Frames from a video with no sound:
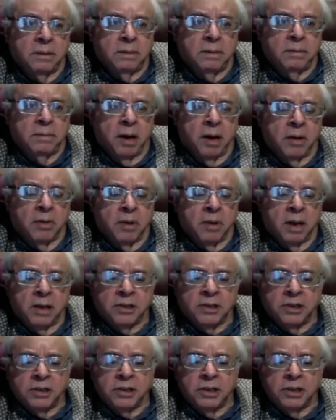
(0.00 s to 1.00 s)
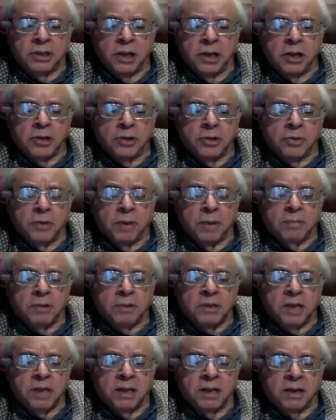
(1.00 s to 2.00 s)
Maharajas should
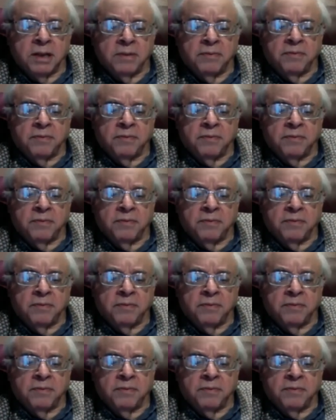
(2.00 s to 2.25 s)
represent a